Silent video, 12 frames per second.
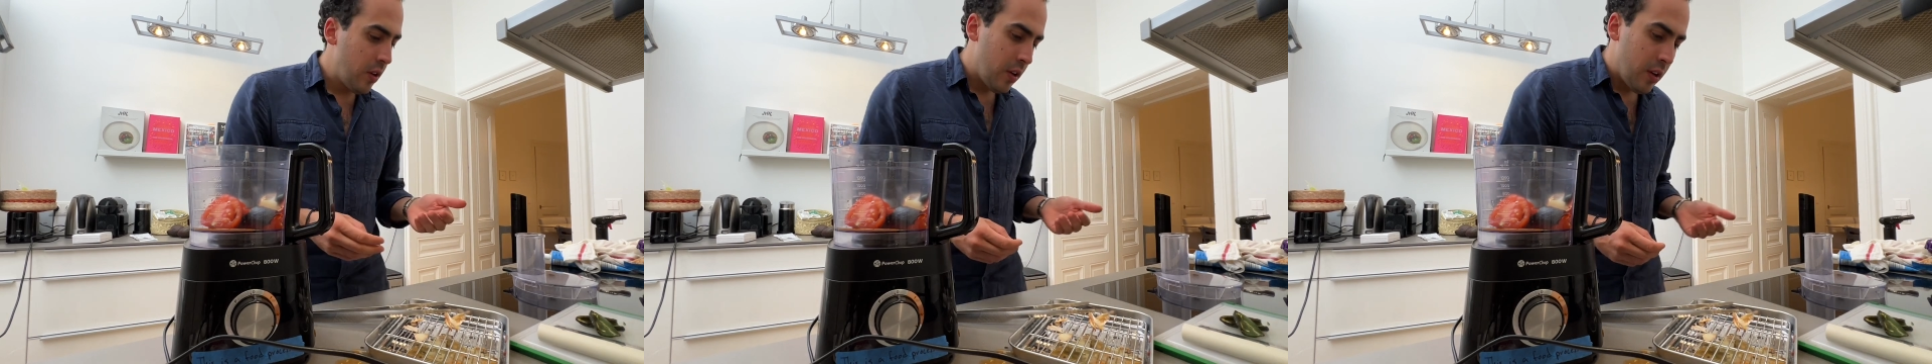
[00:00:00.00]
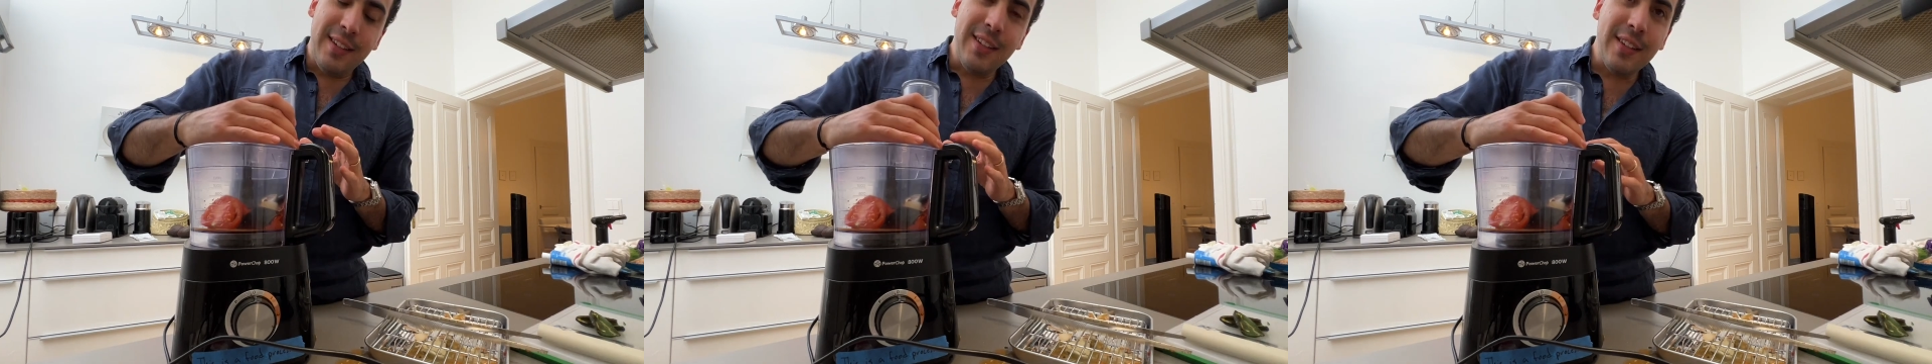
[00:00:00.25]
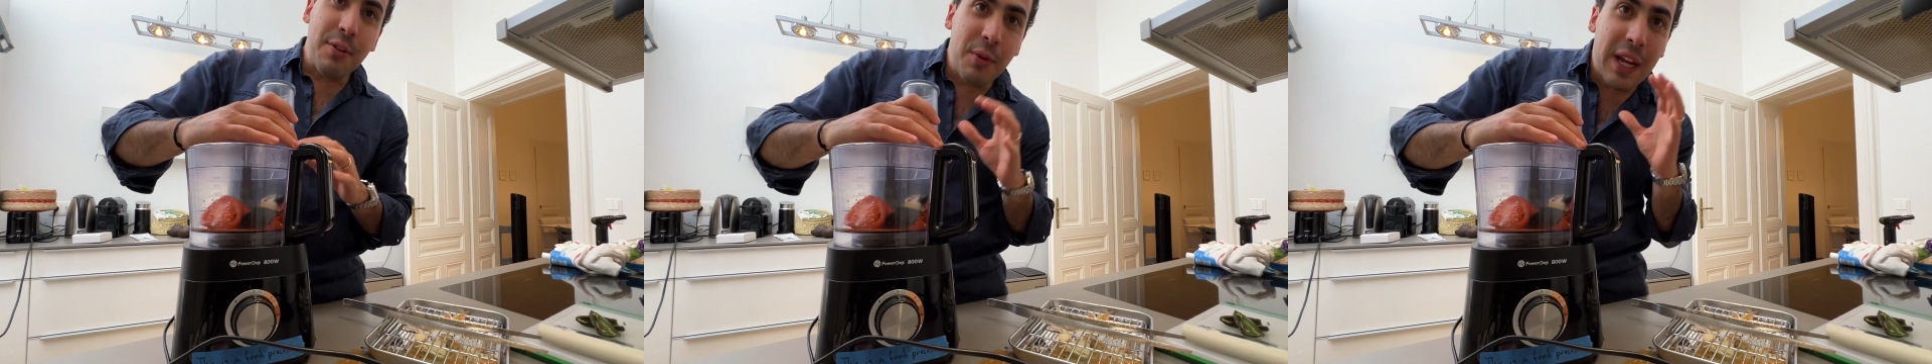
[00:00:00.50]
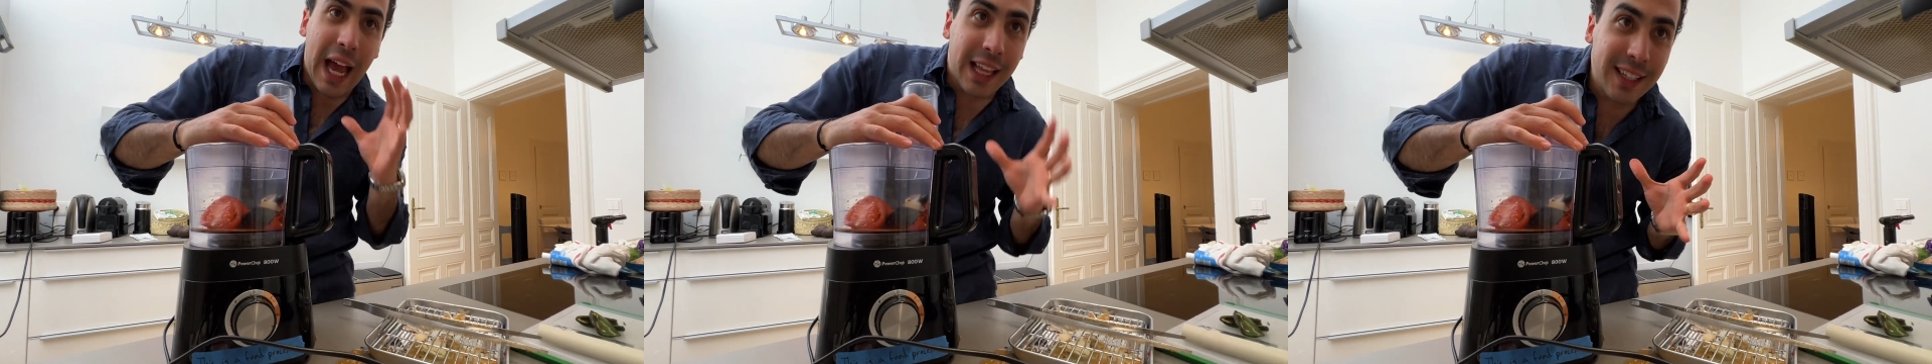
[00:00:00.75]
This is the
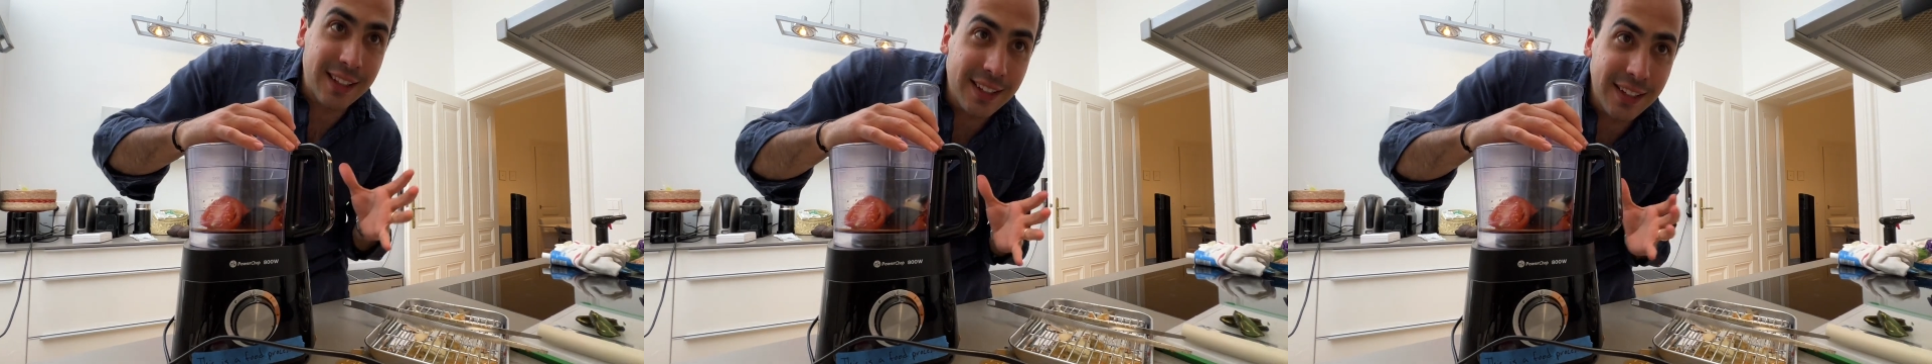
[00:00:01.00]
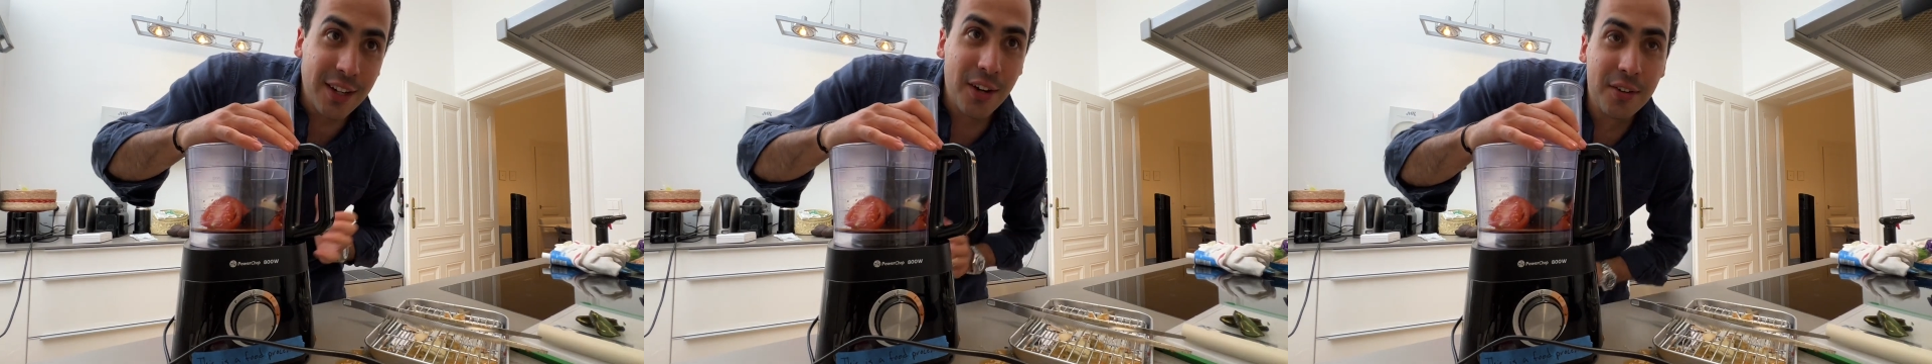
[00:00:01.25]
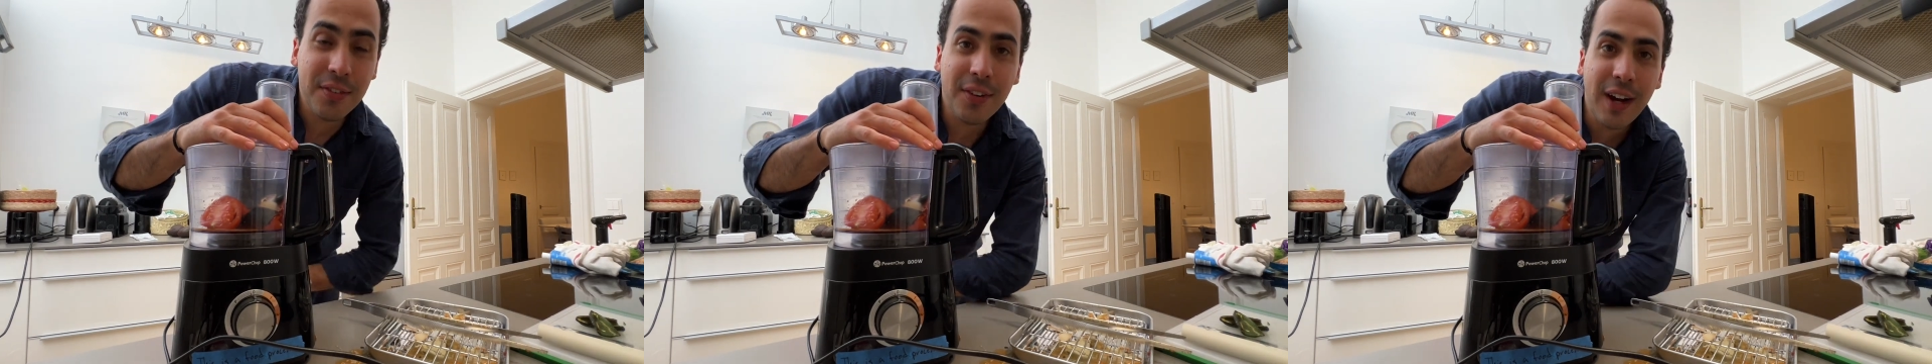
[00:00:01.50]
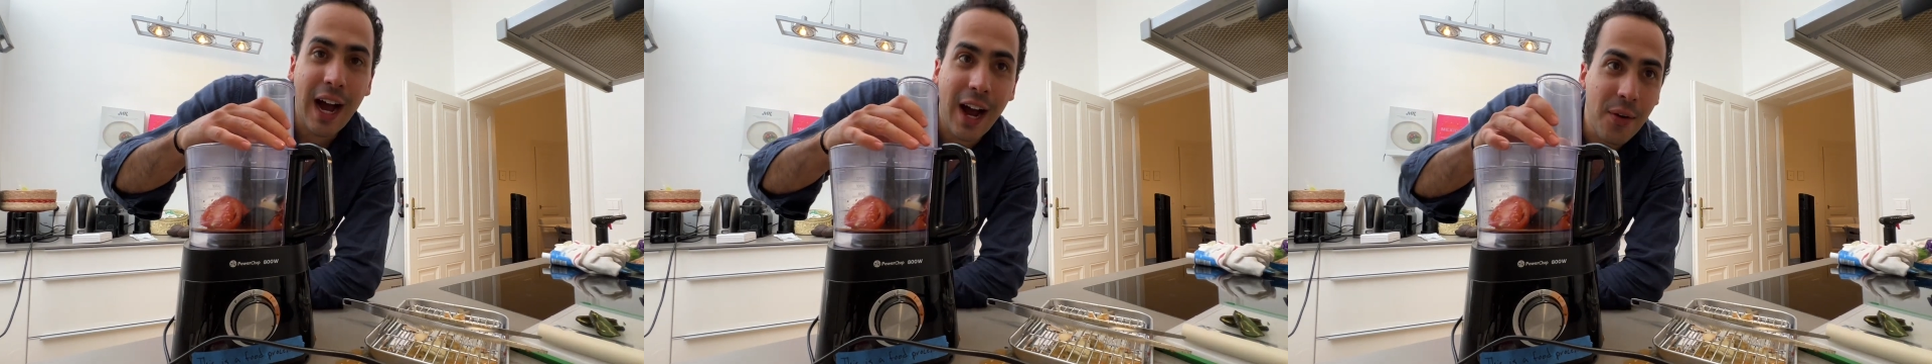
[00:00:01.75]
reality of
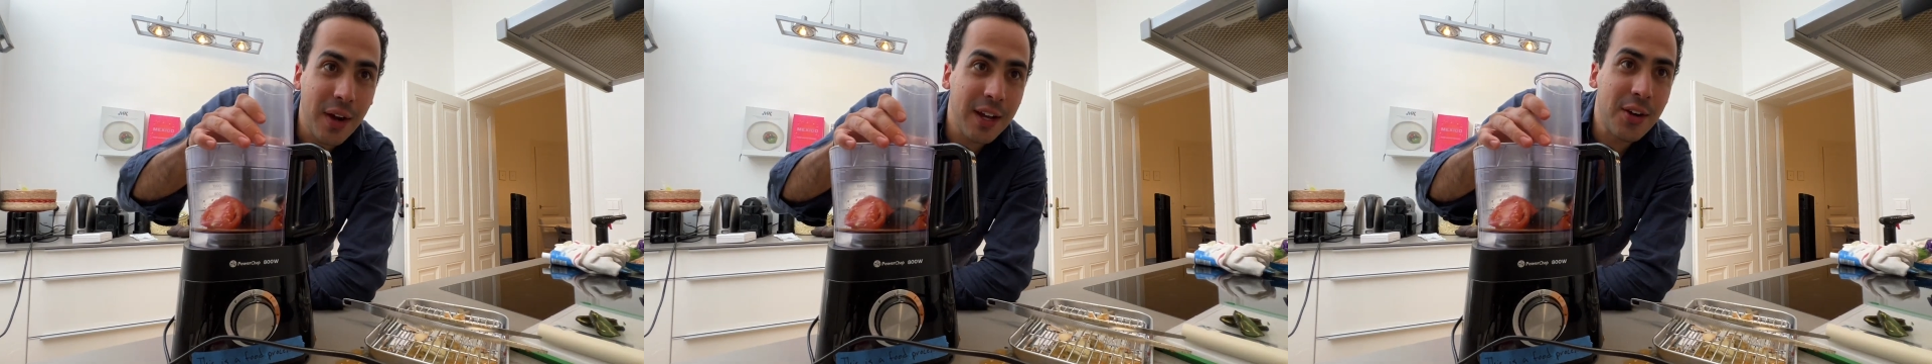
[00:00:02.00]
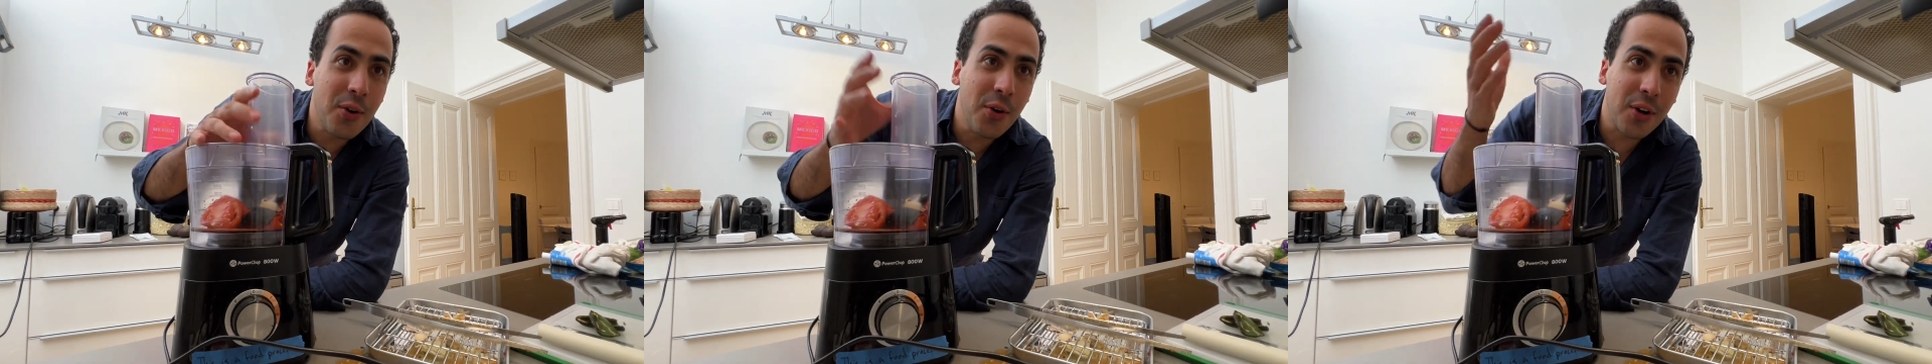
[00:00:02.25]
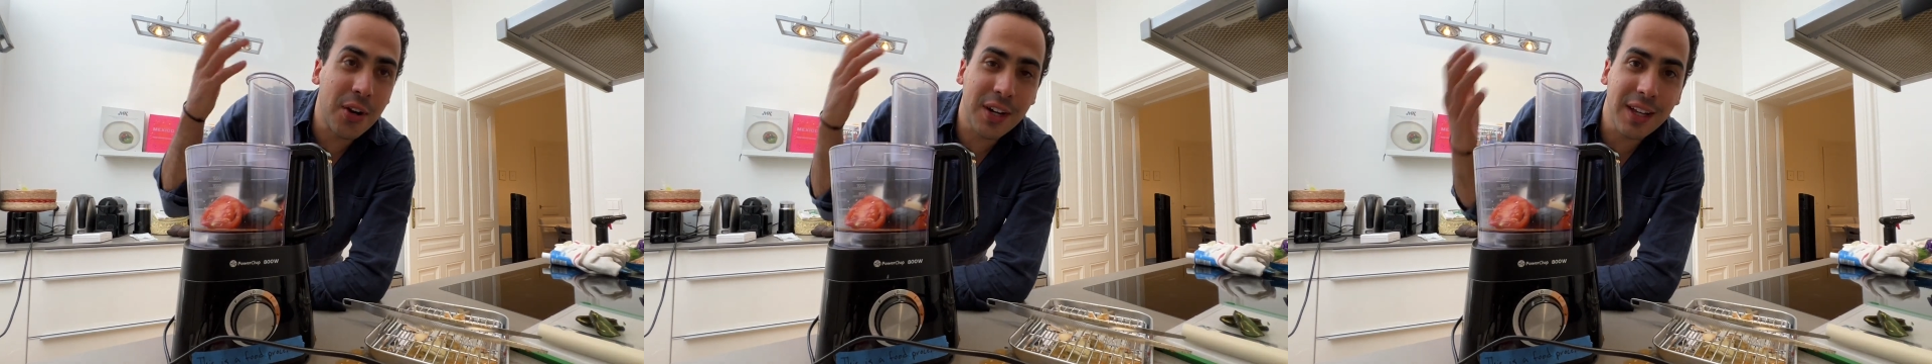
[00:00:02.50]
how I cook.